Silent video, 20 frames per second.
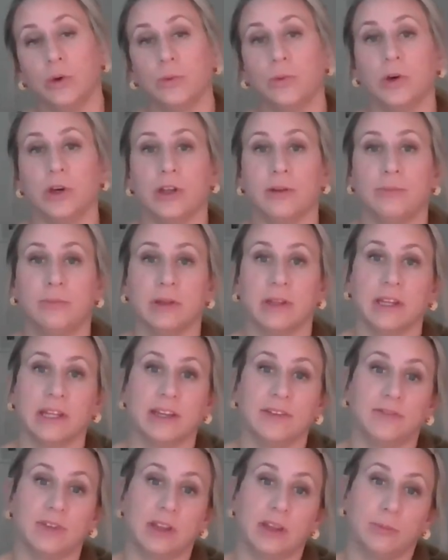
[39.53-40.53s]
would
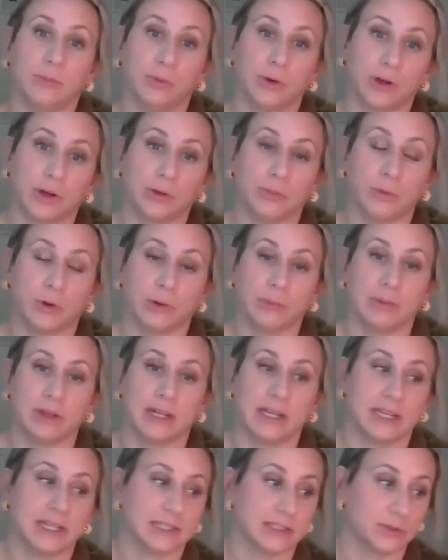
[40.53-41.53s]
believe in the Book of
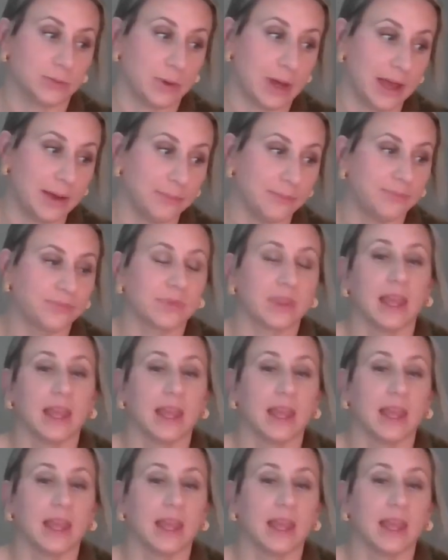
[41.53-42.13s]
Mormon as well.